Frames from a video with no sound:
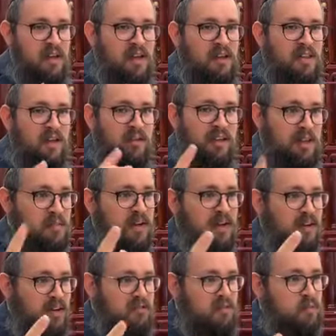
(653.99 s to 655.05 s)

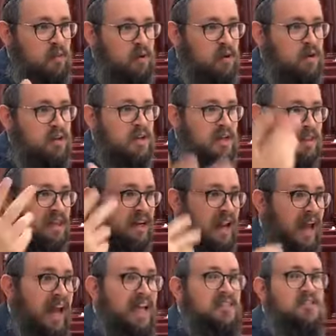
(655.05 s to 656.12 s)
limited even more than
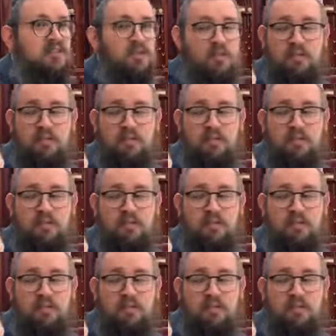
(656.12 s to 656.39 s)
as